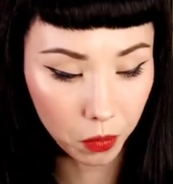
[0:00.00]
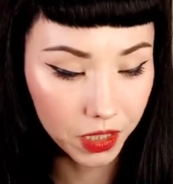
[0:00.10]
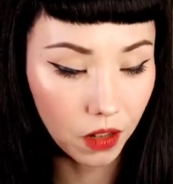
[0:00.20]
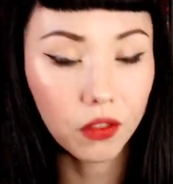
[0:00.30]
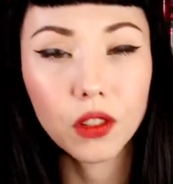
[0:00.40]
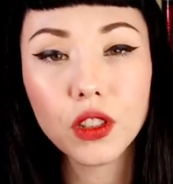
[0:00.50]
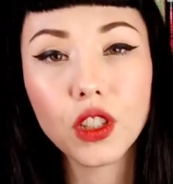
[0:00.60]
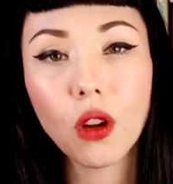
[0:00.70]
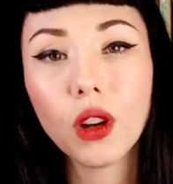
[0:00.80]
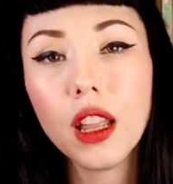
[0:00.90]
but we definitely
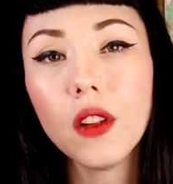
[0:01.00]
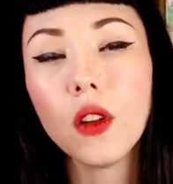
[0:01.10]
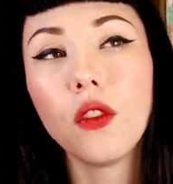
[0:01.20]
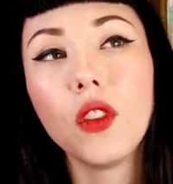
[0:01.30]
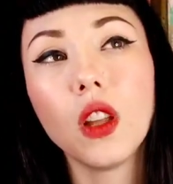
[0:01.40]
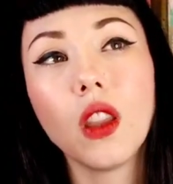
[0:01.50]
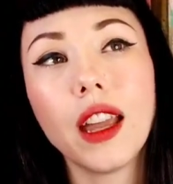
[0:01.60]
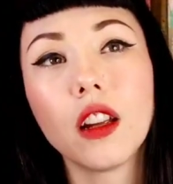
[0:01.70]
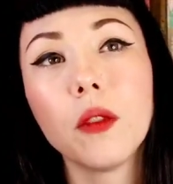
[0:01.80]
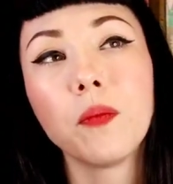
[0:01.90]
don't feel
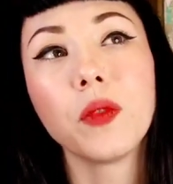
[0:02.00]
like